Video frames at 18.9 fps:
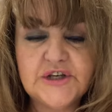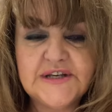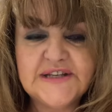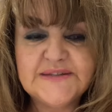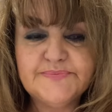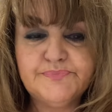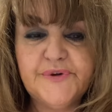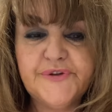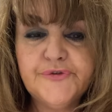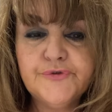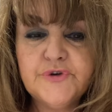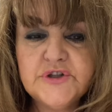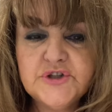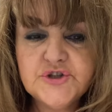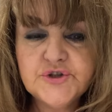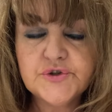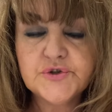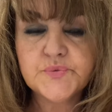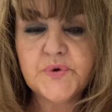his mother and
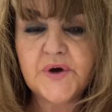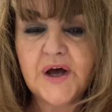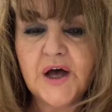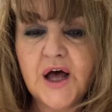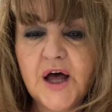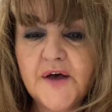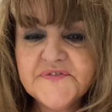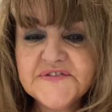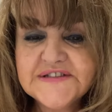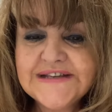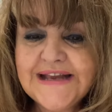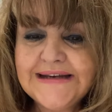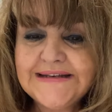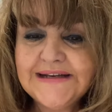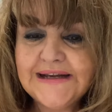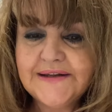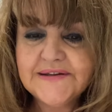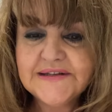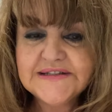Judd were half
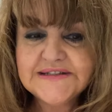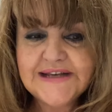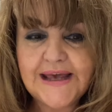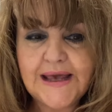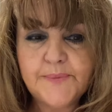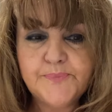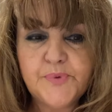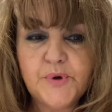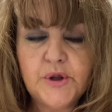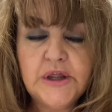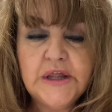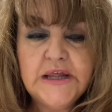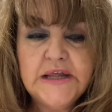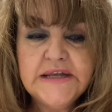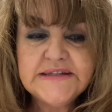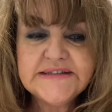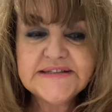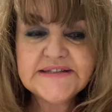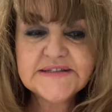standing at the table,
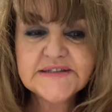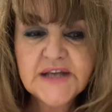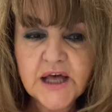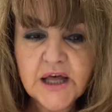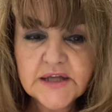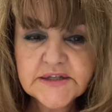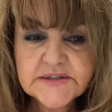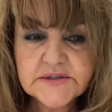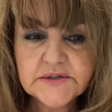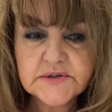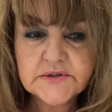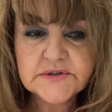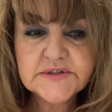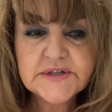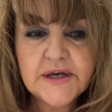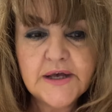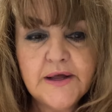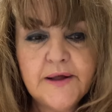startled